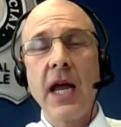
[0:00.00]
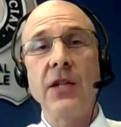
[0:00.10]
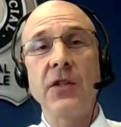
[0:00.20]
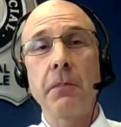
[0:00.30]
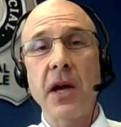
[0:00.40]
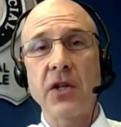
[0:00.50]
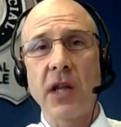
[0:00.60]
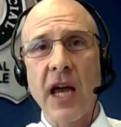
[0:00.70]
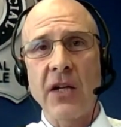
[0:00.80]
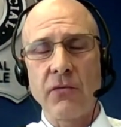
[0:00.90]
and
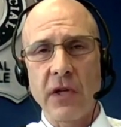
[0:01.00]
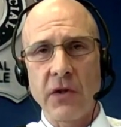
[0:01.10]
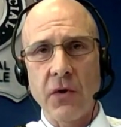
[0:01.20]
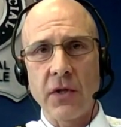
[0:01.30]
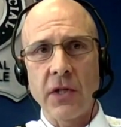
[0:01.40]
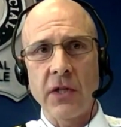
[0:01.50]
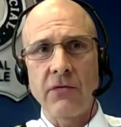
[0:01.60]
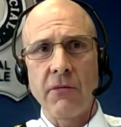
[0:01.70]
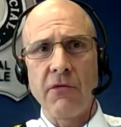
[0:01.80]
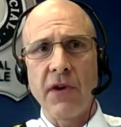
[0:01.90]
specialized resources
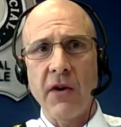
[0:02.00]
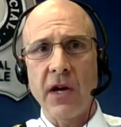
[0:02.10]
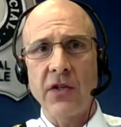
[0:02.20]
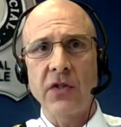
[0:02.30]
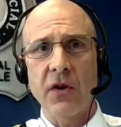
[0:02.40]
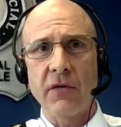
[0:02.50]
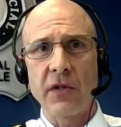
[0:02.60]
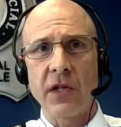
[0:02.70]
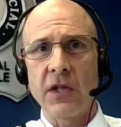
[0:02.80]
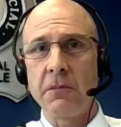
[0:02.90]
from various
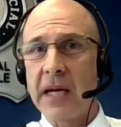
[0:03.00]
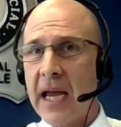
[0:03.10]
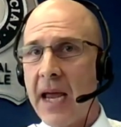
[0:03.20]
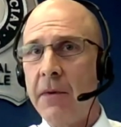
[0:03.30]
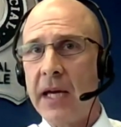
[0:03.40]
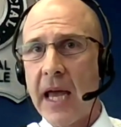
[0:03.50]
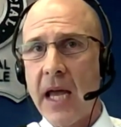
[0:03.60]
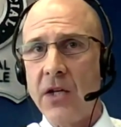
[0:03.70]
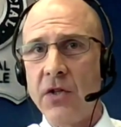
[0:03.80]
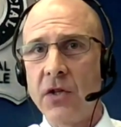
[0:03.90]
services became
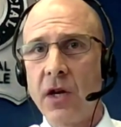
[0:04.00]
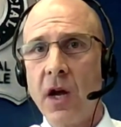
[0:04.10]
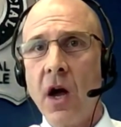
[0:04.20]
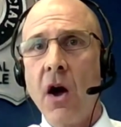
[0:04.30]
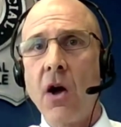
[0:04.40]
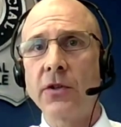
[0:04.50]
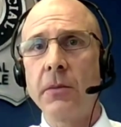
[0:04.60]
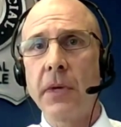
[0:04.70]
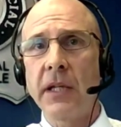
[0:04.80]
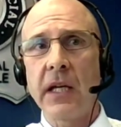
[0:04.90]
engaged,
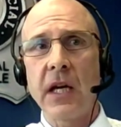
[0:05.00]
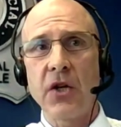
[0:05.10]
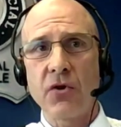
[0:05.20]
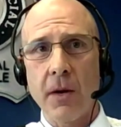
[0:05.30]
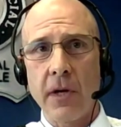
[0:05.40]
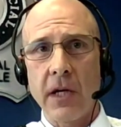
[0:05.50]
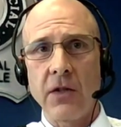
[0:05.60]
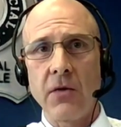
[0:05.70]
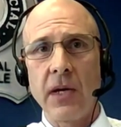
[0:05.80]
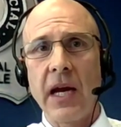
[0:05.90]
ultimately contributing
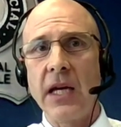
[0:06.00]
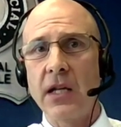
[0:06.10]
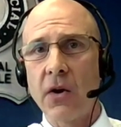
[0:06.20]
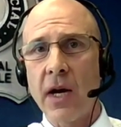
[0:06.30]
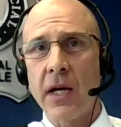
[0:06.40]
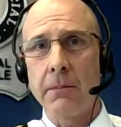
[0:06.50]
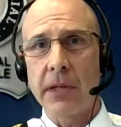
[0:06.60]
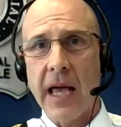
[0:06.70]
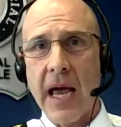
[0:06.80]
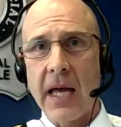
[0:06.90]
to an integrated
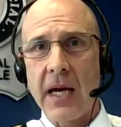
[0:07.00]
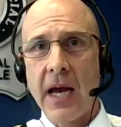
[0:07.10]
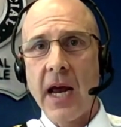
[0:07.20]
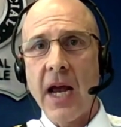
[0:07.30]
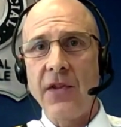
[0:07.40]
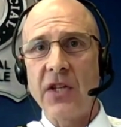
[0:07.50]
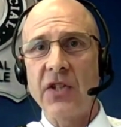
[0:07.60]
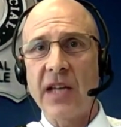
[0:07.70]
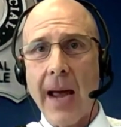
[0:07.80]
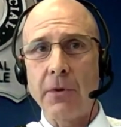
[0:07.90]
plan and the
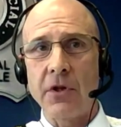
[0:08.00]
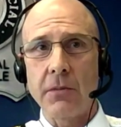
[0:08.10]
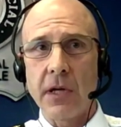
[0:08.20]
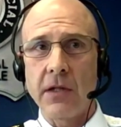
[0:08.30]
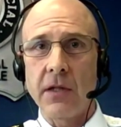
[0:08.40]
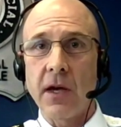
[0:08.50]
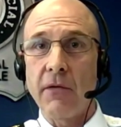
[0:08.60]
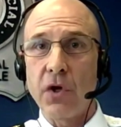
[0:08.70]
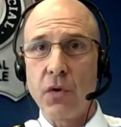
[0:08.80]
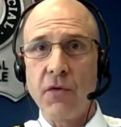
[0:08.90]
establishment of
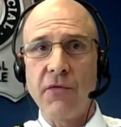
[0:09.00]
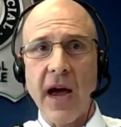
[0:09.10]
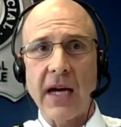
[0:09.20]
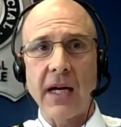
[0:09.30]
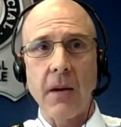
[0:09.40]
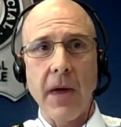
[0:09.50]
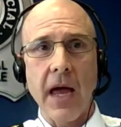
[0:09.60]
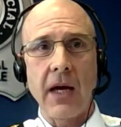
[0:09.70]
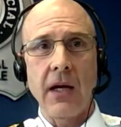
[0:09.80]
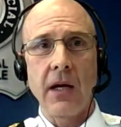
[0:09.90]
a unified
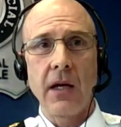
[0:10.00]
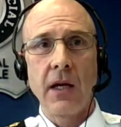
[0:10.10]
command.